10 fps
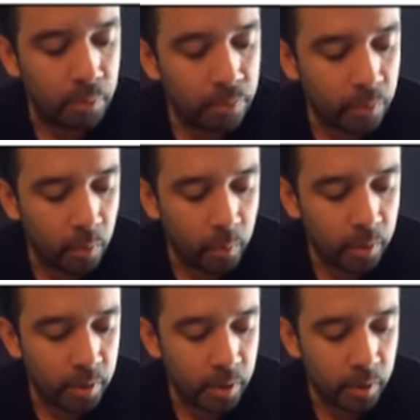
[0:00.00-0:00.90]
Pull
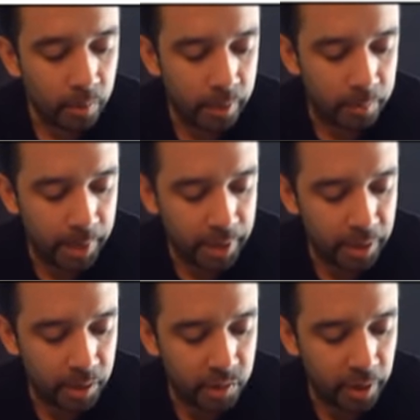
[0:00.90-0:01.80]
forward when
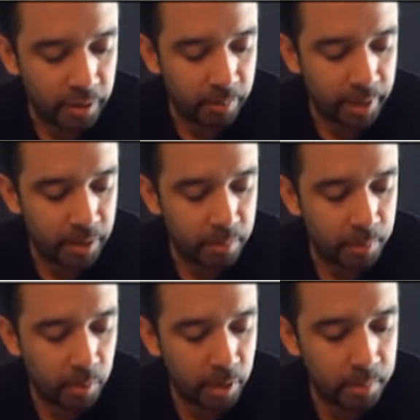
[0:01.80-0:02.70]
backing a trailer.
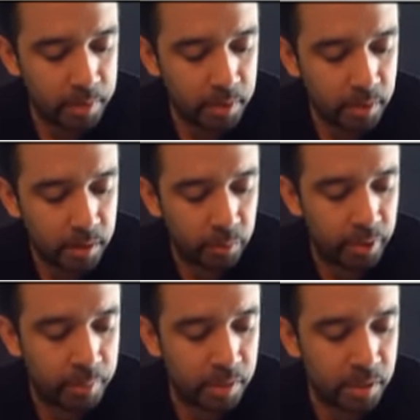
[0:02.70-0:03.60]
Make pull-ups
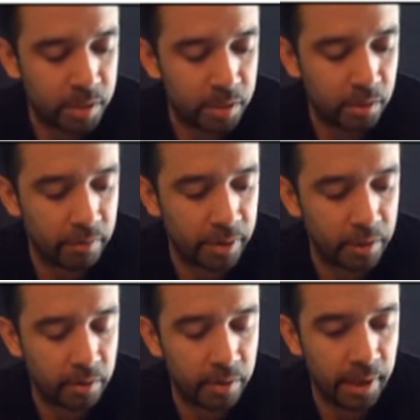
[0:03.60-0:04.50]
to reposition your
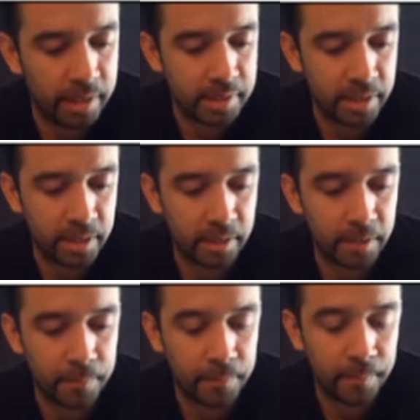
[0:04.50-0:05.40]
vehicle as
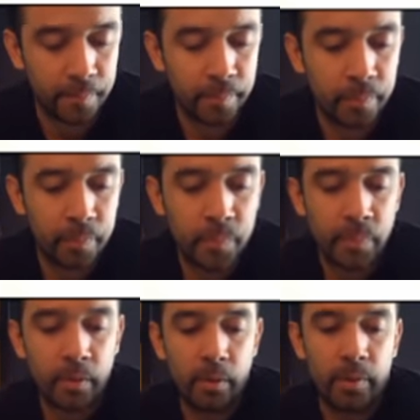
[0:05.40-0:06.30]
needed.
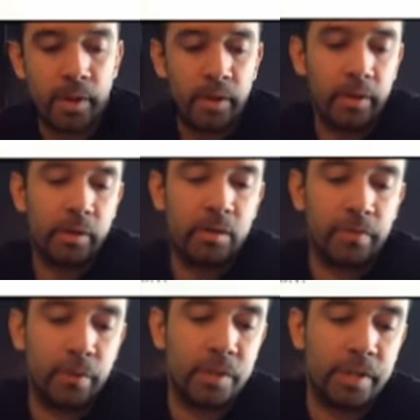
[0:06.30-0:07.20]
Okay, now here's
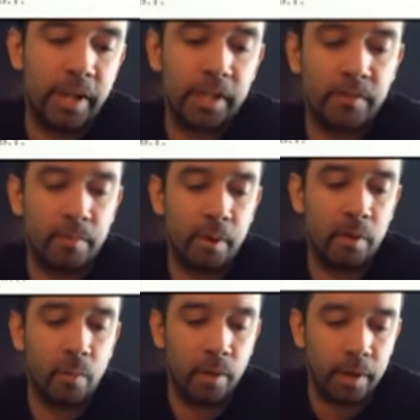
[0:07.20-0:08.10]
the first test for
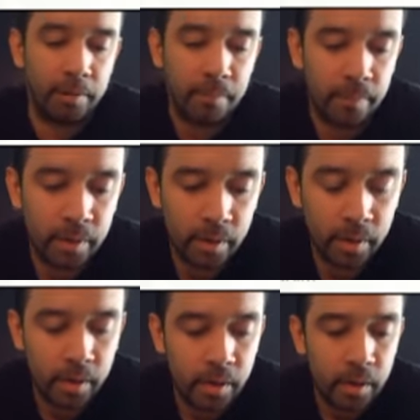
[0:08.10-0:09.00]
part 1
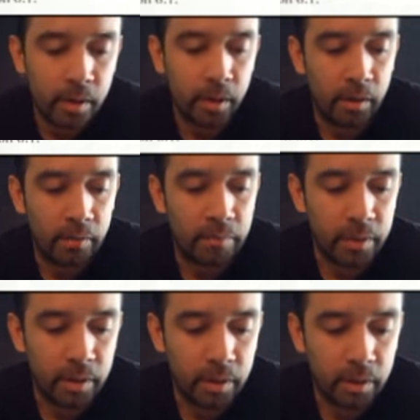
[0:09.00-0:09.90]

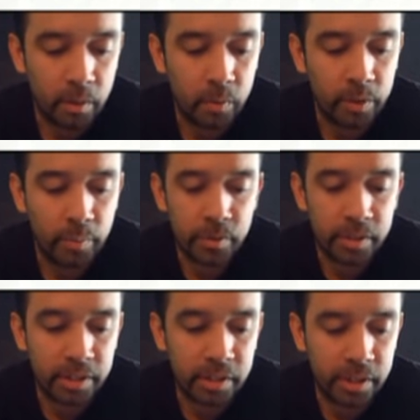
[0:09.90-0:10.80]
of the whole number
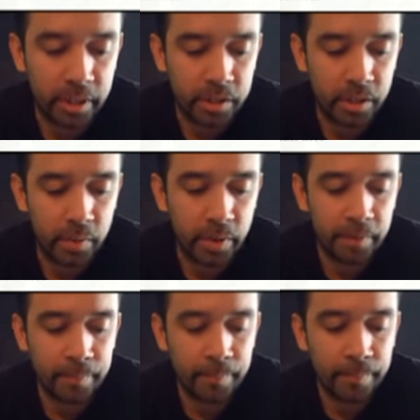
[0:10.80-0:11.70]
6 section,
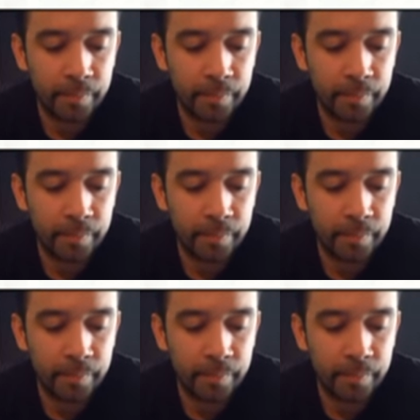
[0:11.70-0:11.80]
okay?